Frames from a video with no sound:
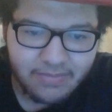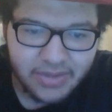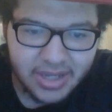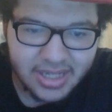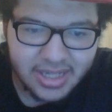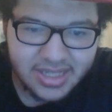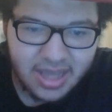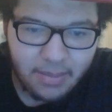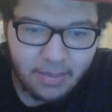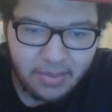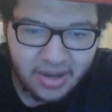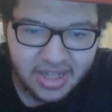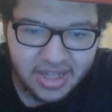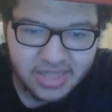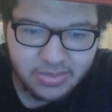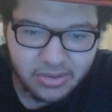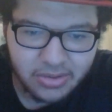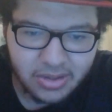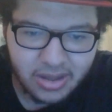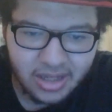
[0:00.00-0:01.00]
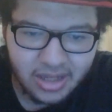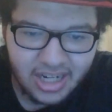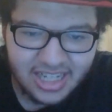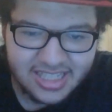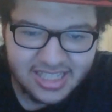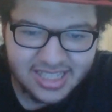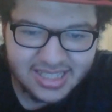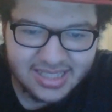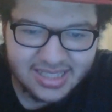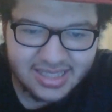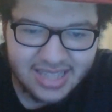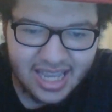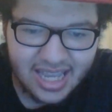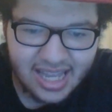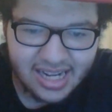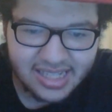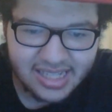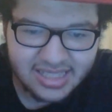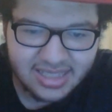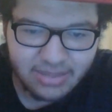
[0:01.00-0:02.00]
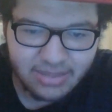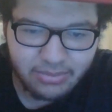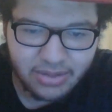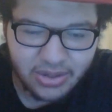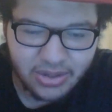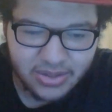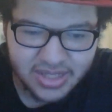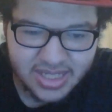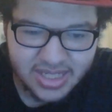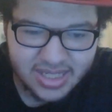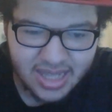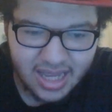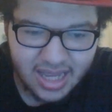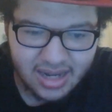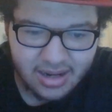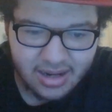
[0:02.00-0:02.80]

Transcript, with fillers: Is that possible? Cletus is dead. His symbiote is dead.